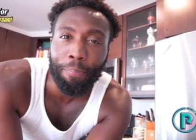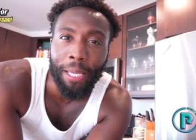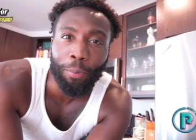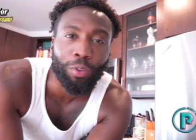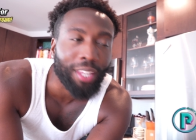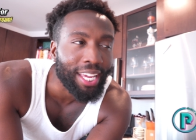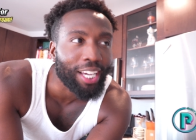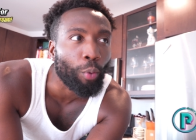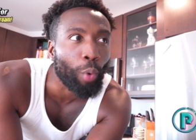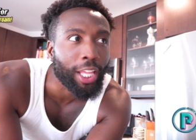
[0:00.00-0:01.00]
of people
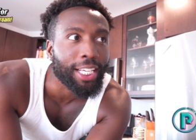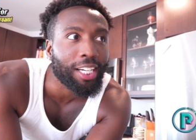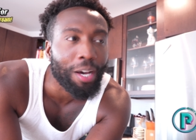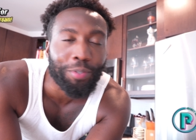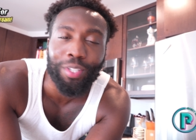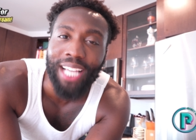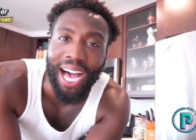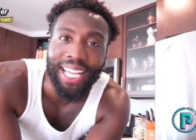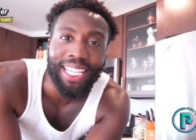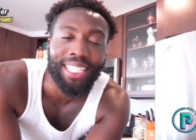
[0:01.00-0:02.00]
think when it comes to
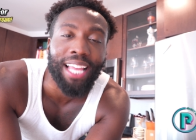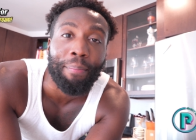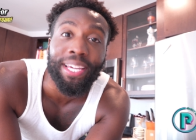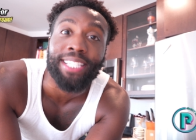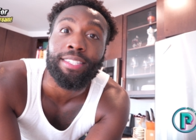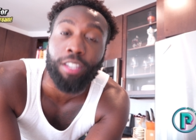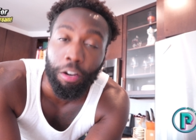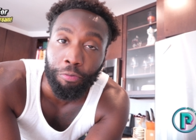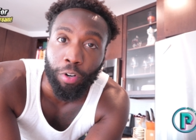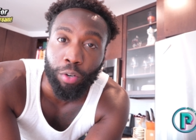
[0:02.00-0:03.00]
dieting, that means
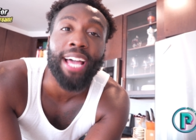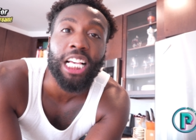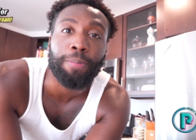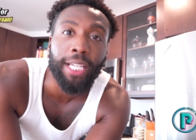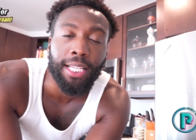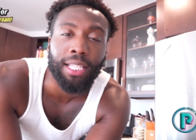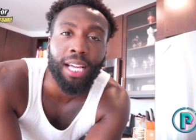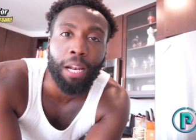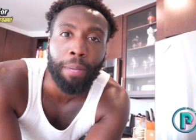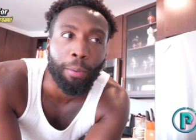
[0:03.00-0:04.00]
suffering. That's because a
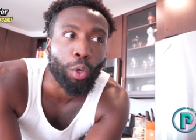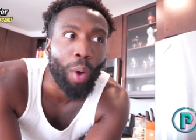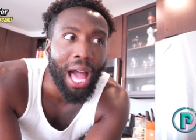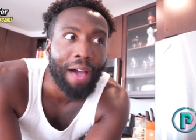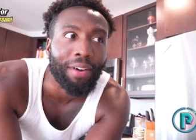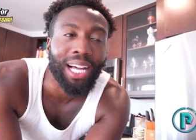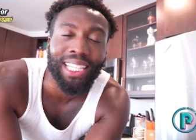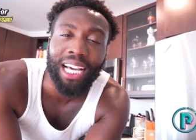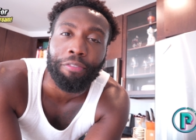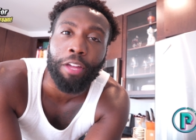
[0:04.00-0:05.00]
lot of people don't have a
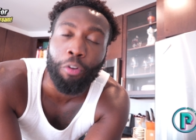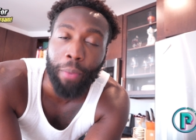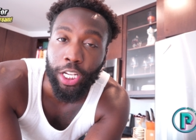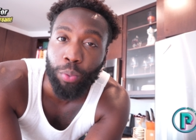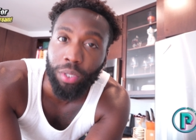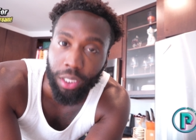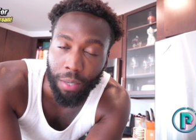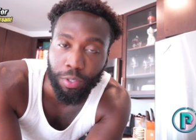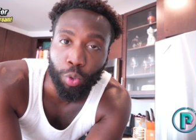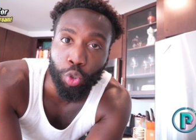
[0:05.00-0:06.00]
lot of information when it
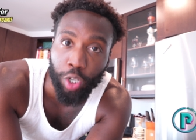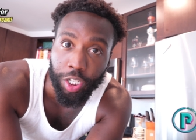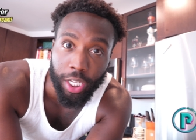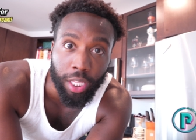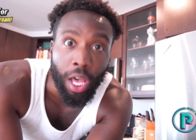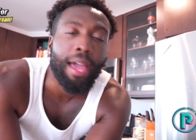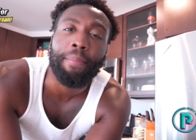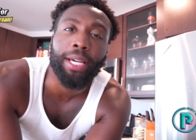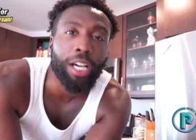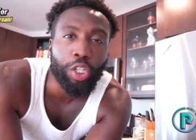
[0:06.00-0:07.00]
comes to nutrition. And
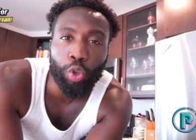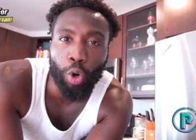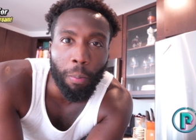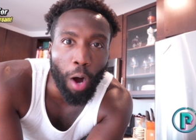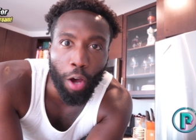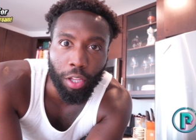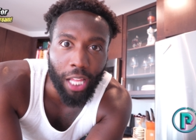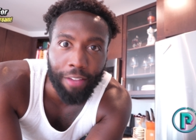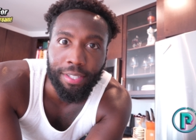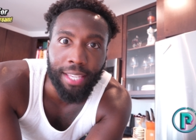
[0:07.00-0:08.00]
because you grew up all your
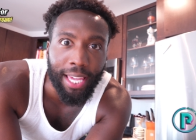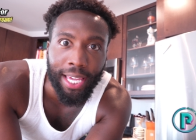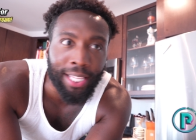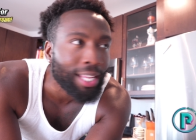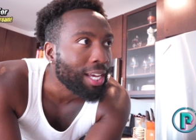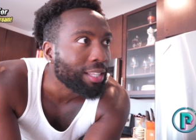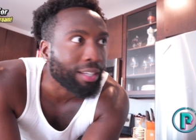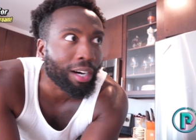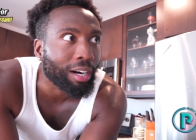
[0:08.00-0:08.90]
life seeing the